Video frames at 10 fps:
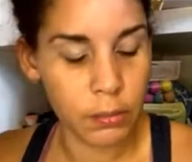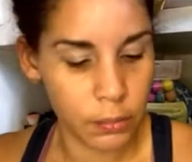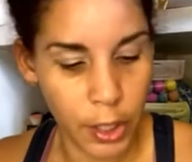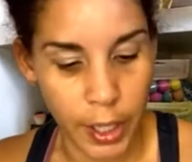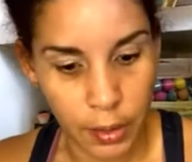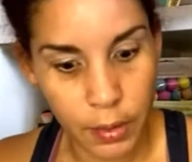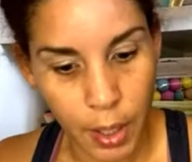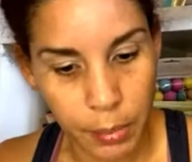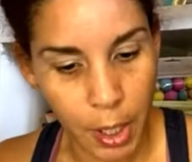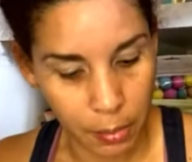Like
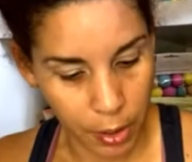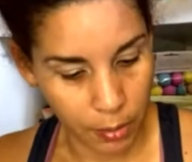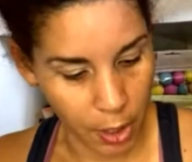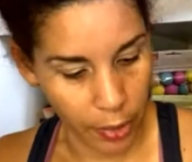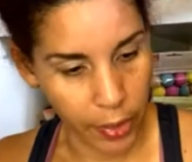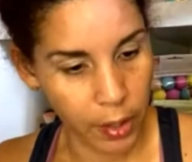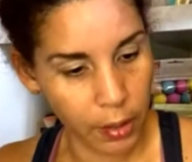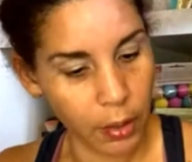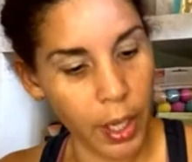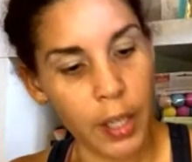September, the month.
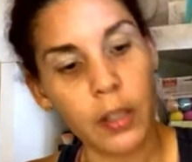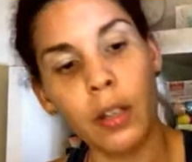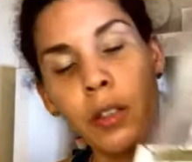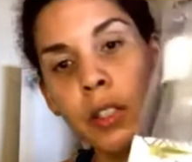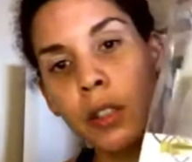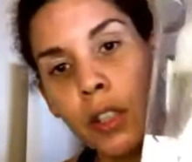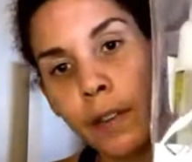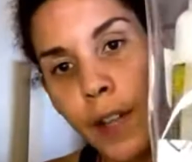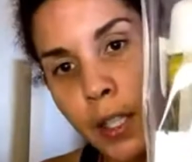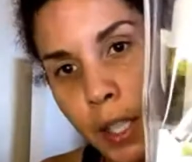Okay, so it's look
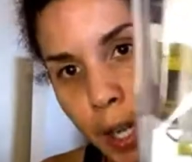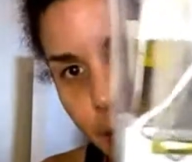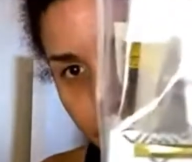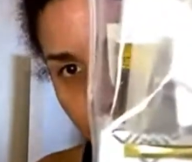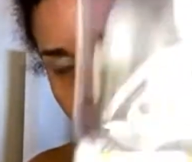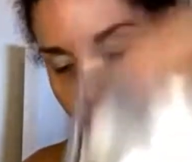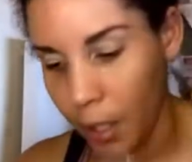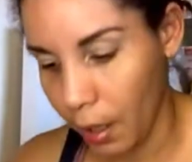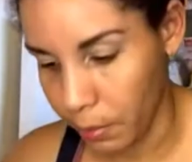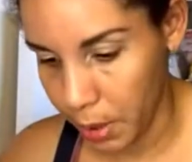fantastic.
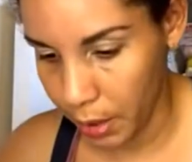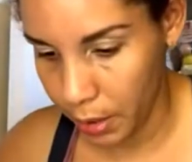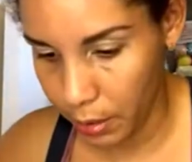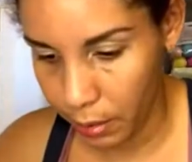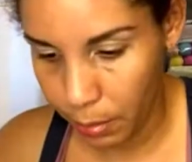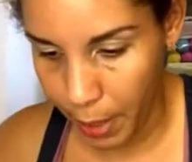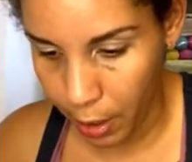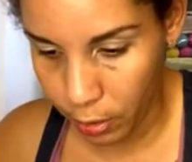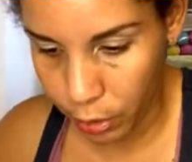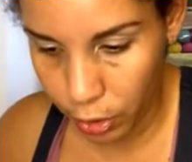It comes in this little
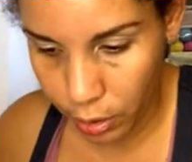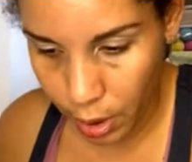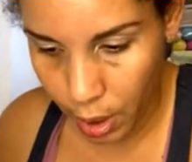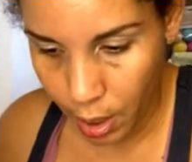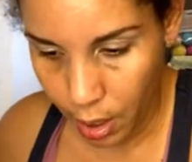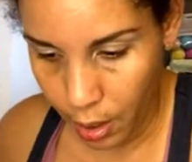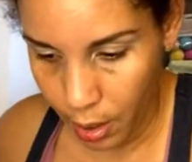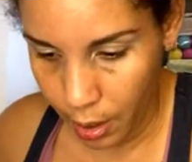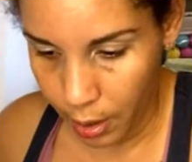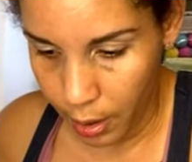pouch.
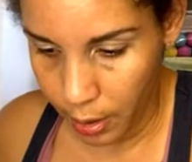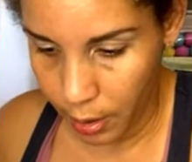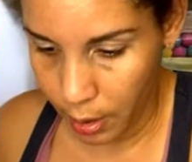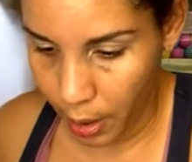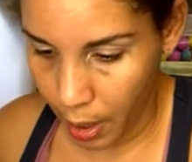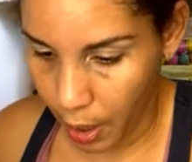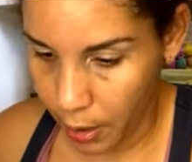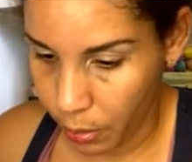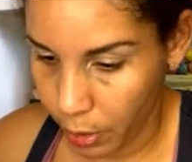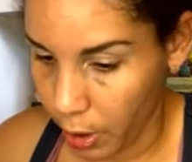
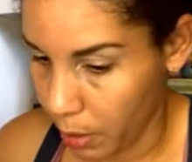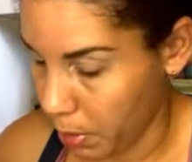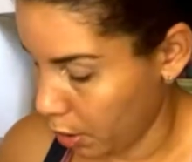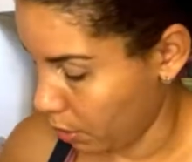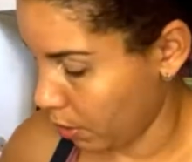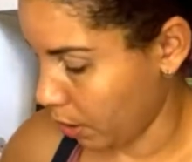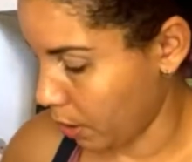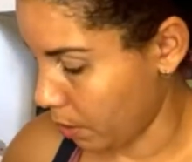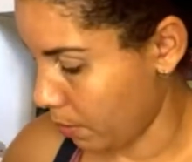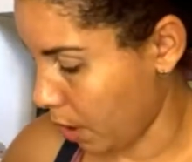Yes, we're going to be doing
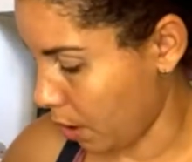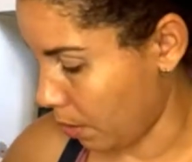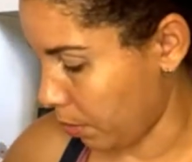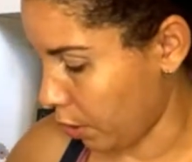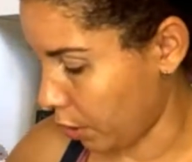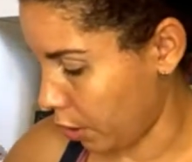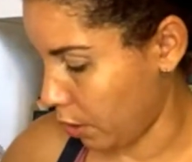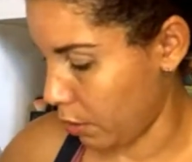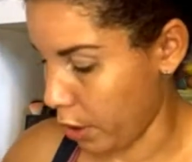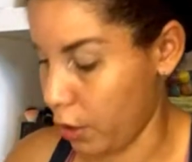this makeup look
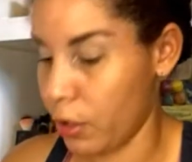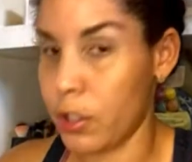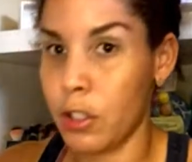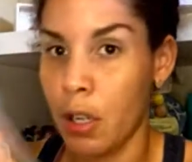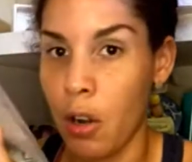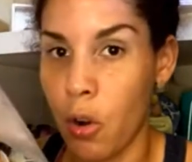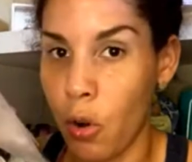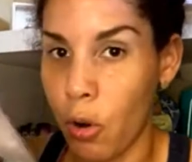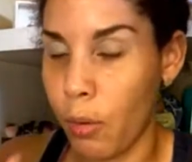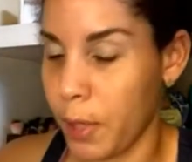too. And there's a
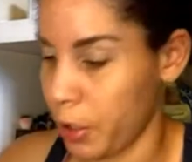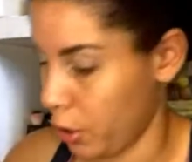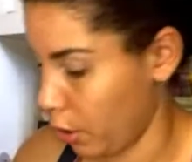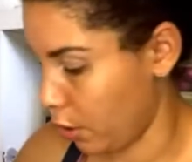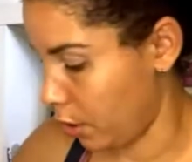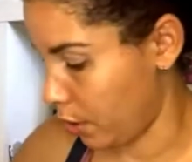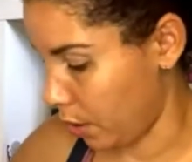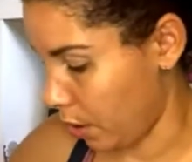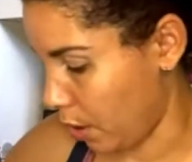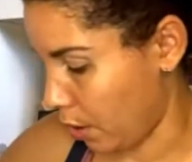whole bunch of goodies
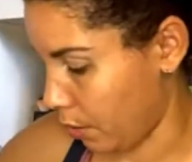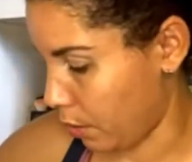in here.